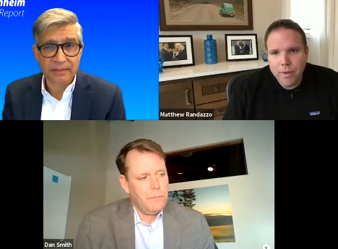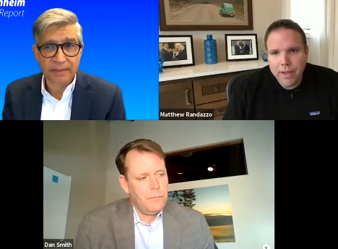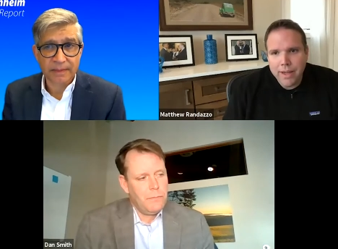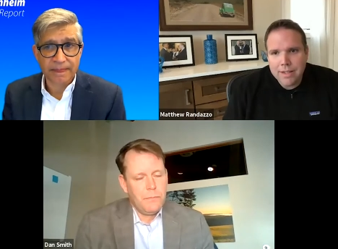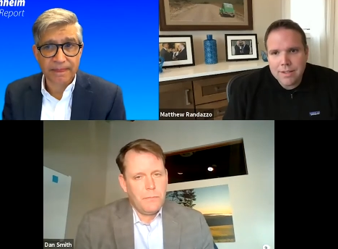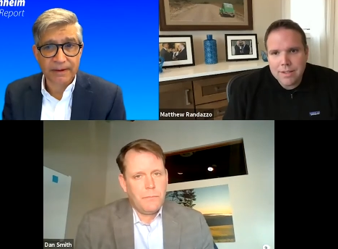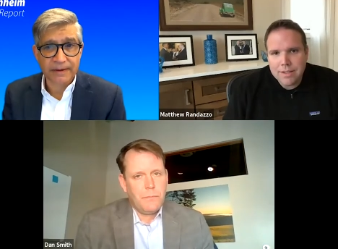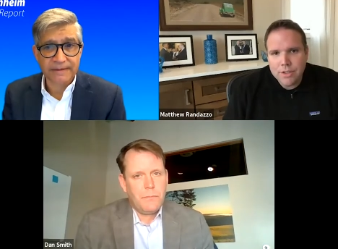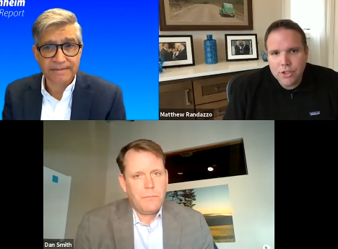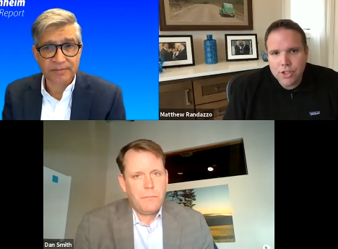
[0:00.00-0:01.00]

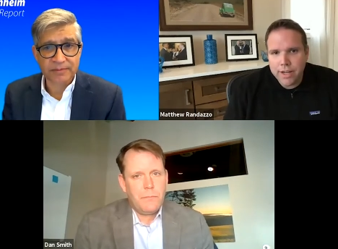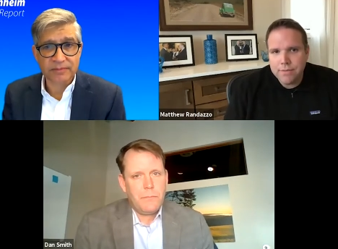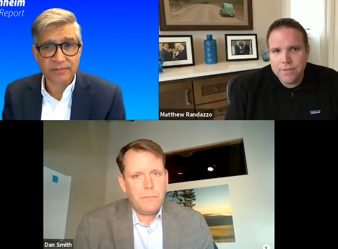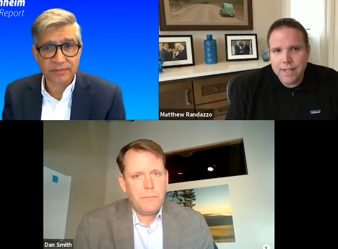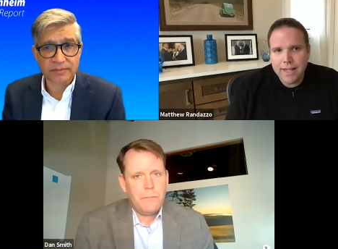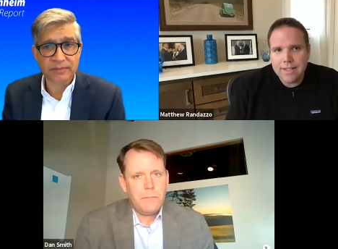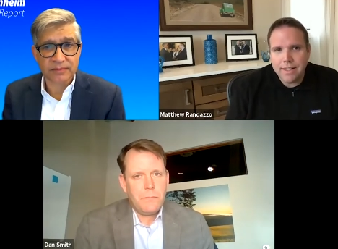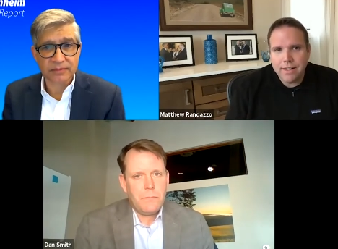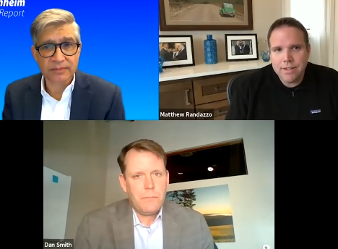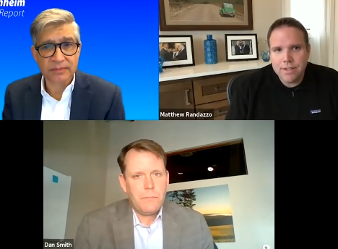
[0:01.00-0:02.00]
Speaker 1: biggest shift as an
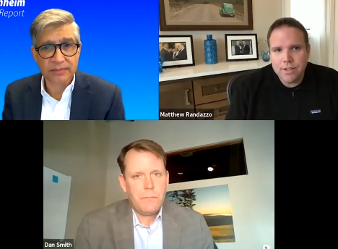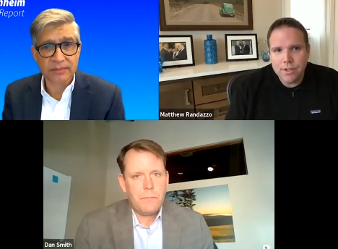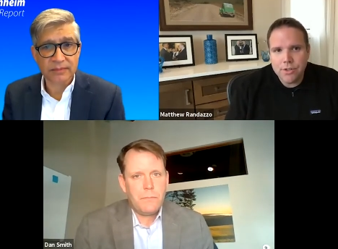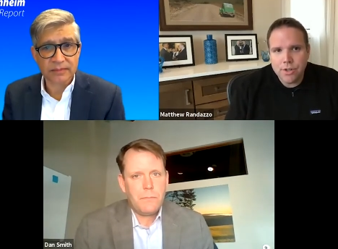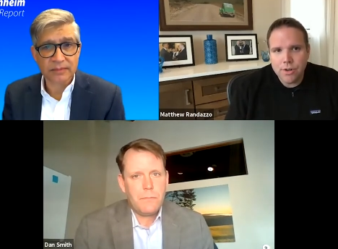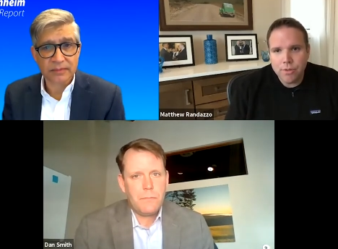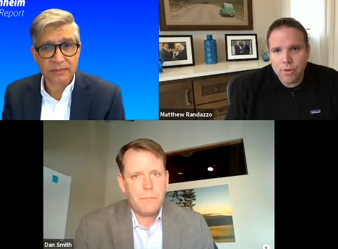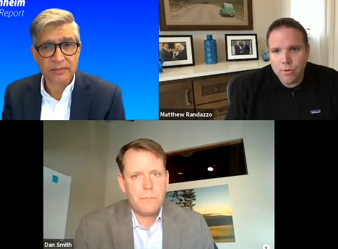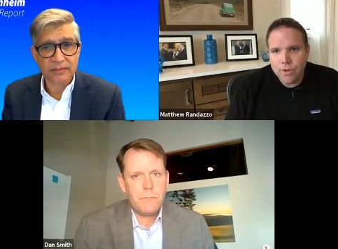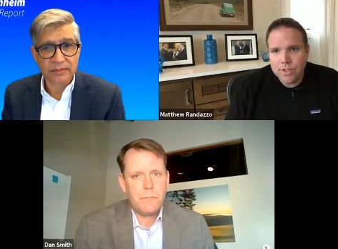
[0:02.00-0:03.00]
institution over the
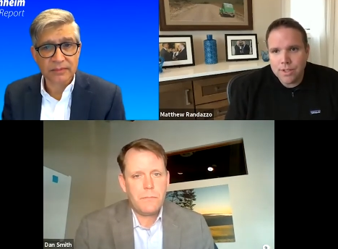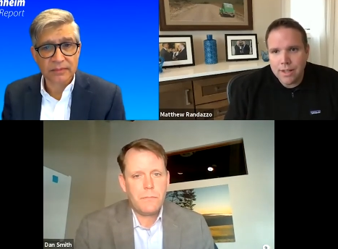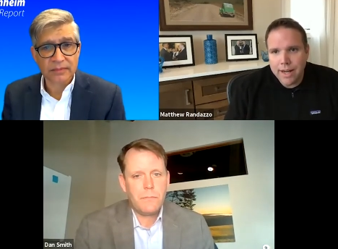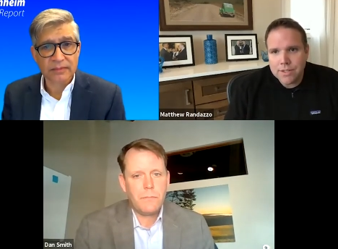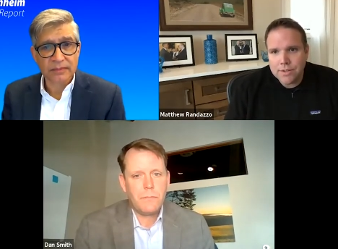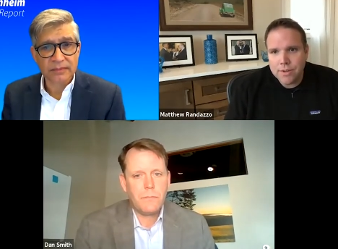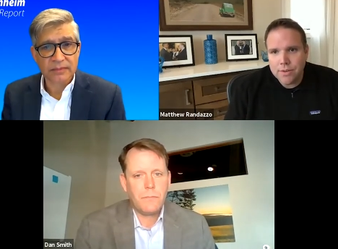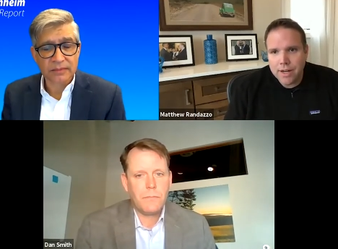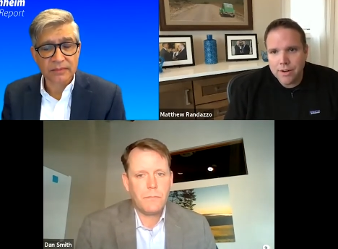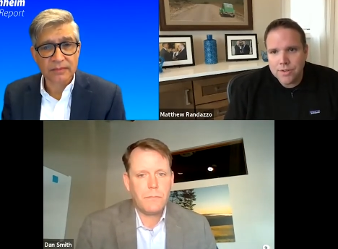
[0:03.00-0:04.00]
course of the last few
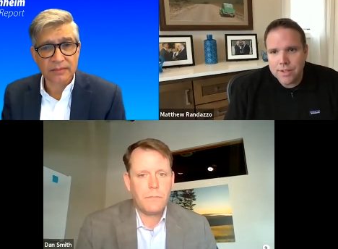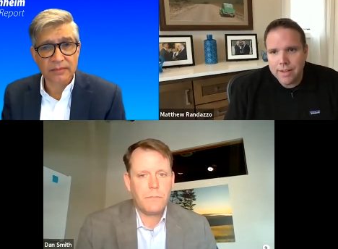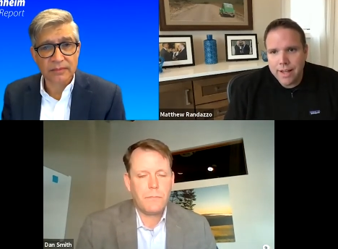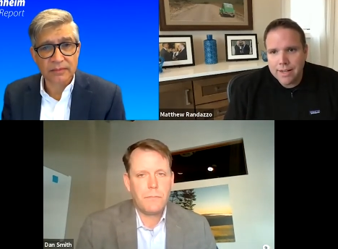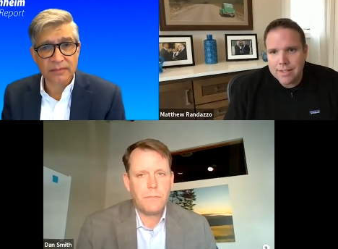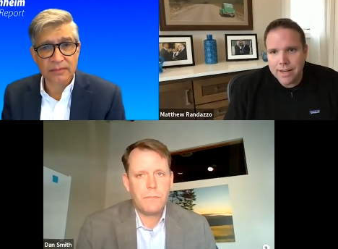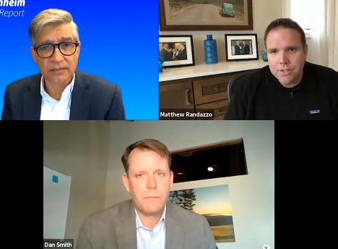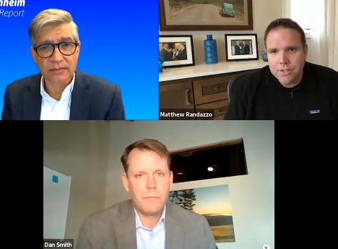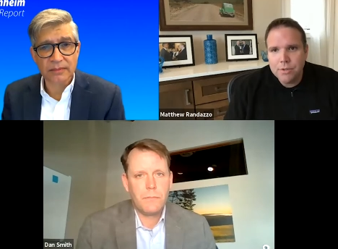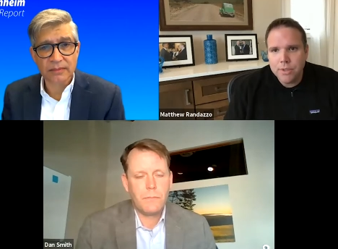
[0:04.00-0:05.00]
years. And that is, I
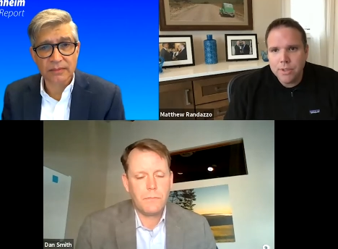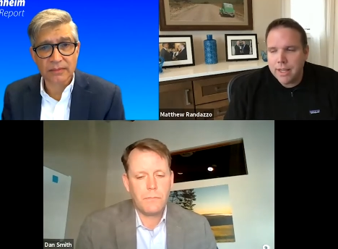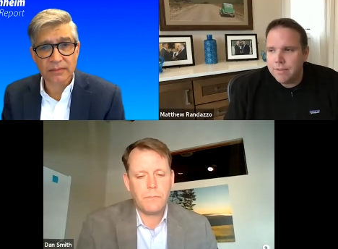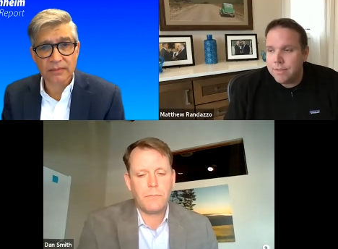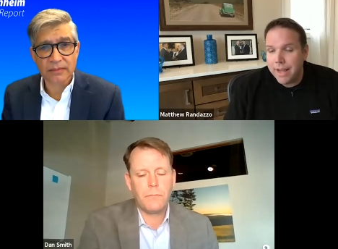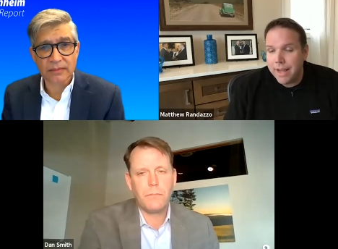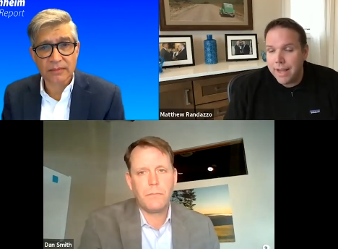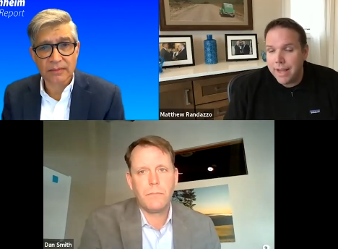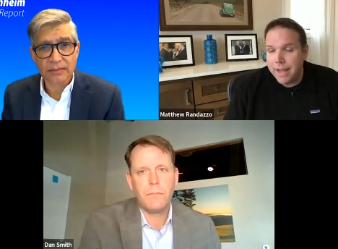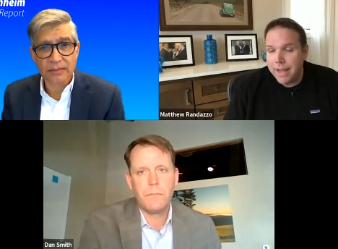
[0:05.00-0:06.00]
do believe the
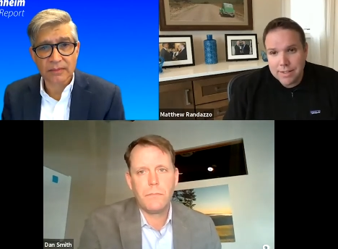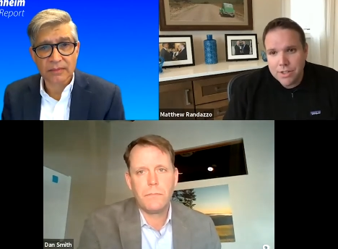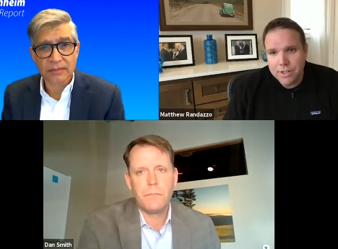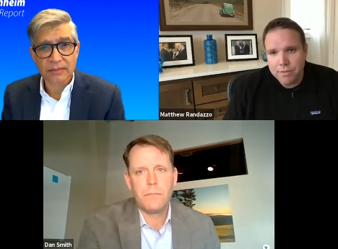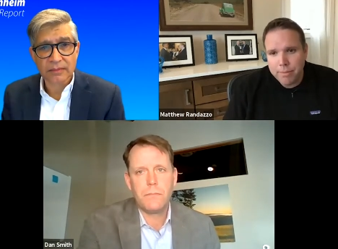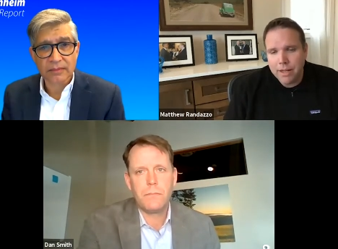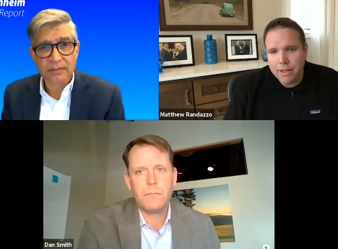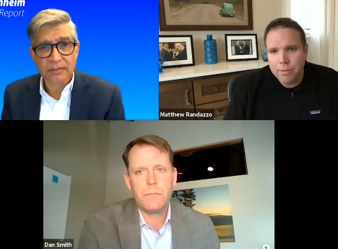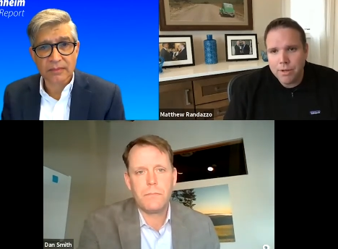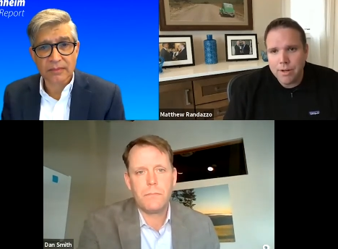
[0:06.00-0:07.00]
expectation
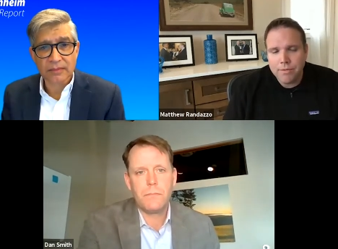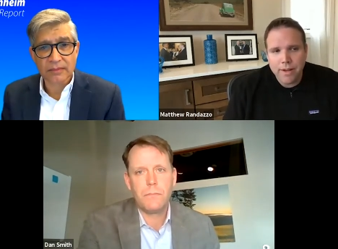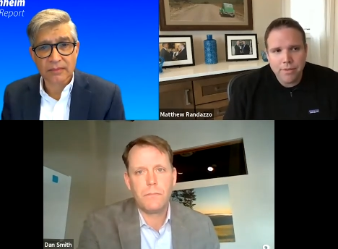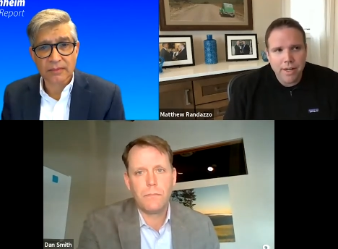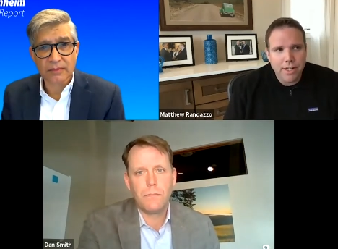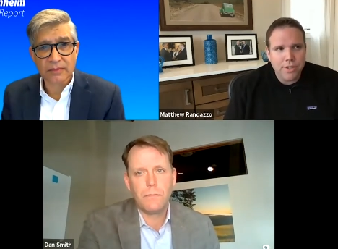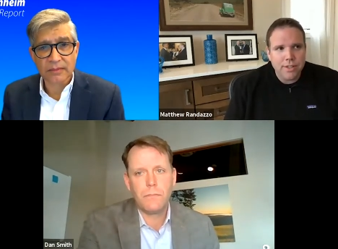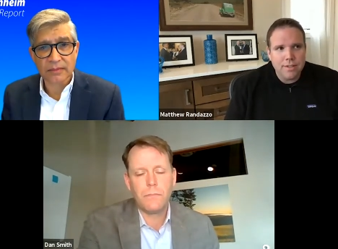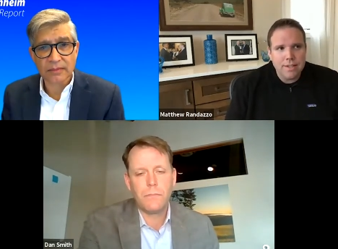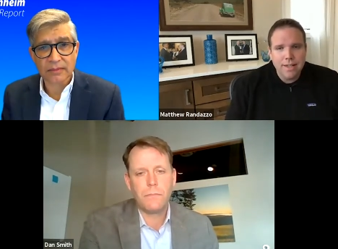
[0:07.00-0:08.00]
of many community
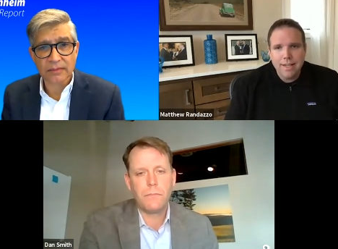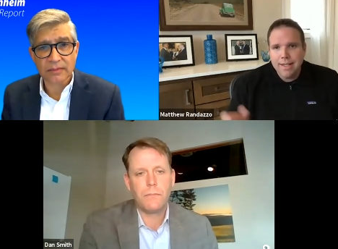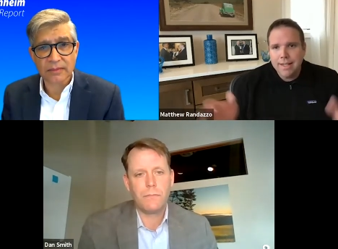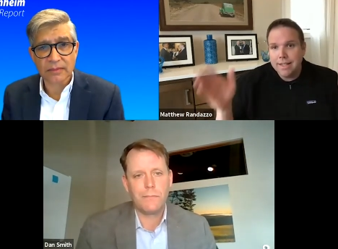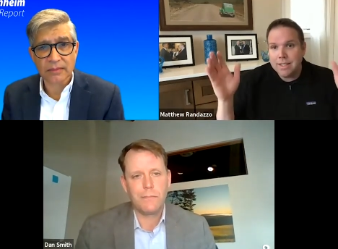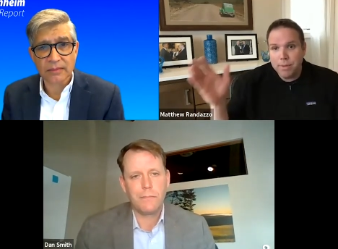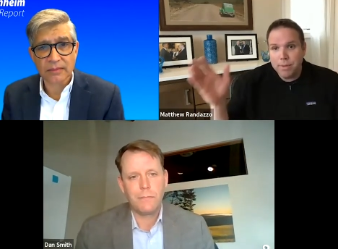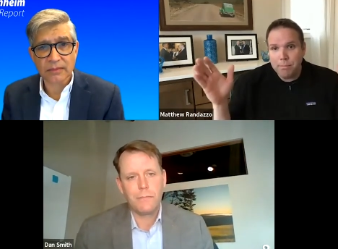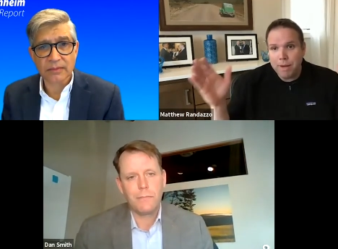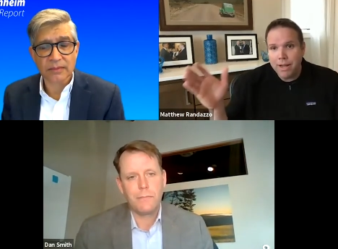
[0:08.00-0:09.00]
foundations is to
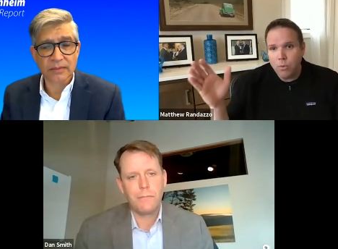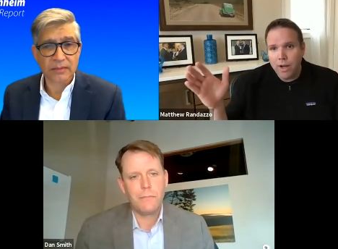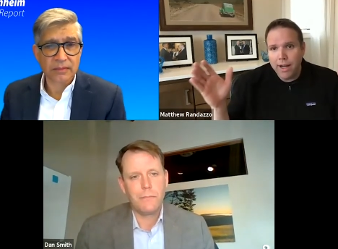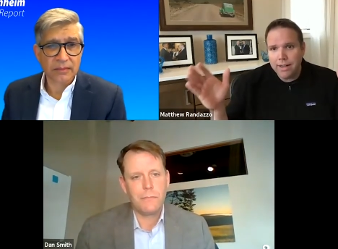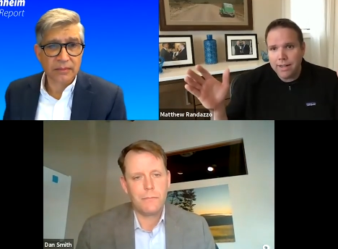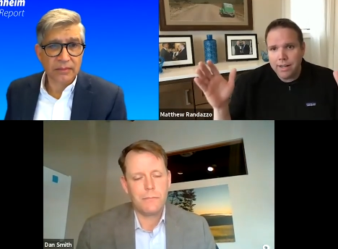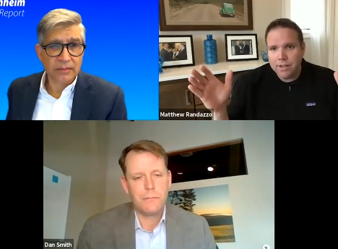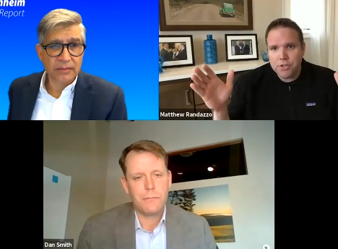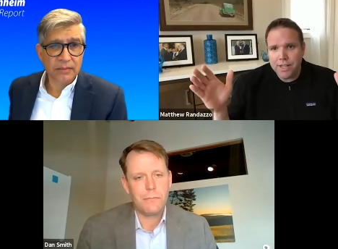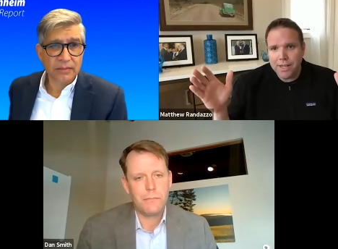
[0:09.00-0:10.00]
be a mile wide and an
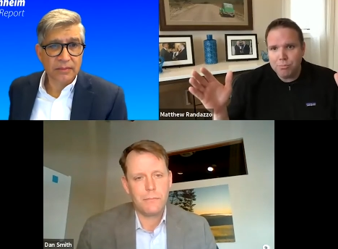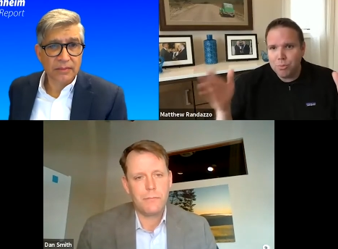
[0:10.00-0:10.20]
inch deep.